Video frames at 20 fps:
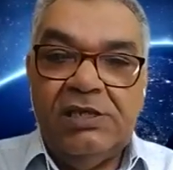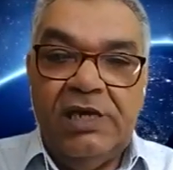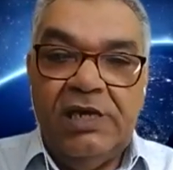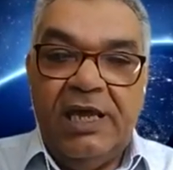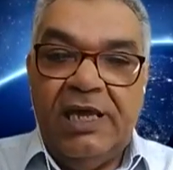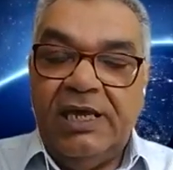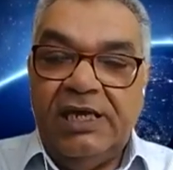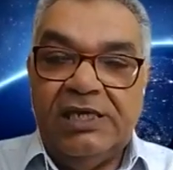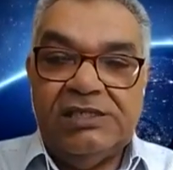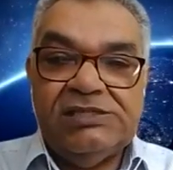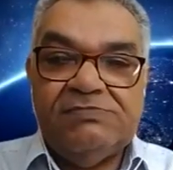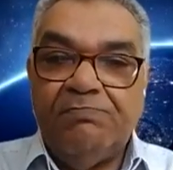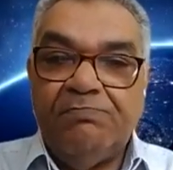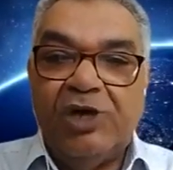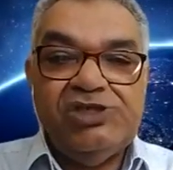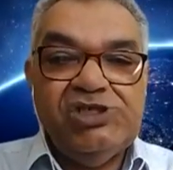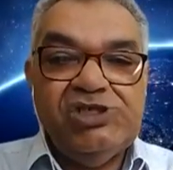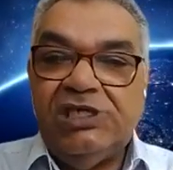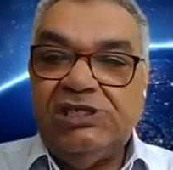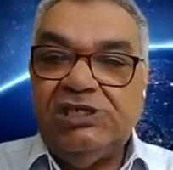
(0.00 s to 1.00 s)
Uh, it's
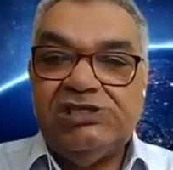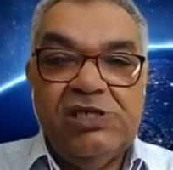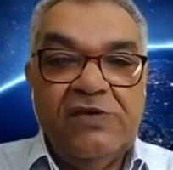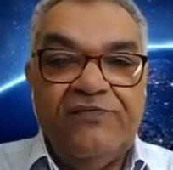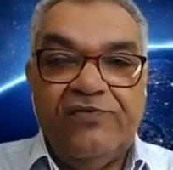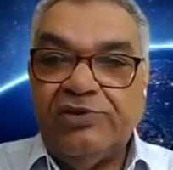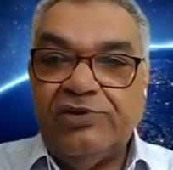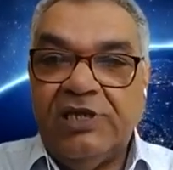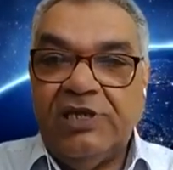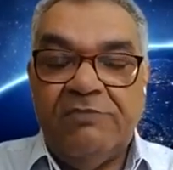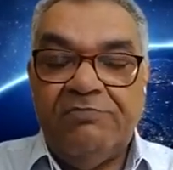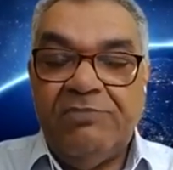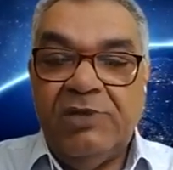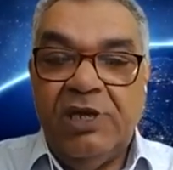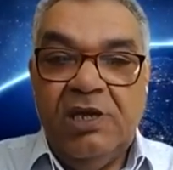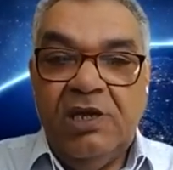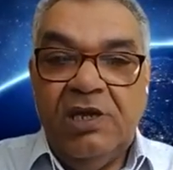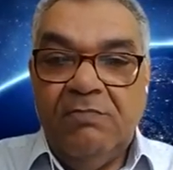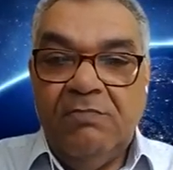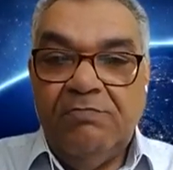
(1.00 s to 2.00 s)
much easier for them
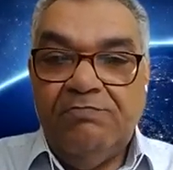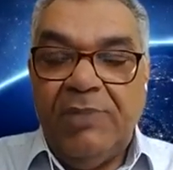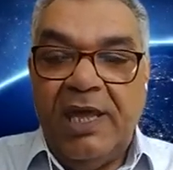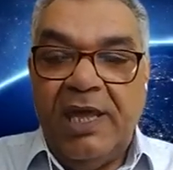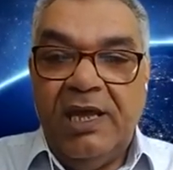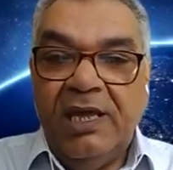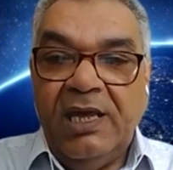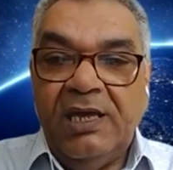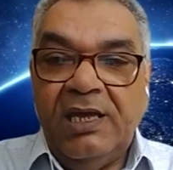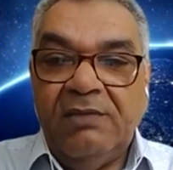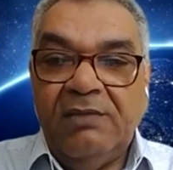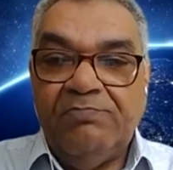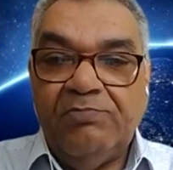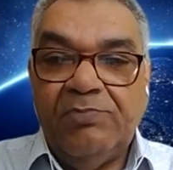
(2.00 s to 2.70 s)
uh,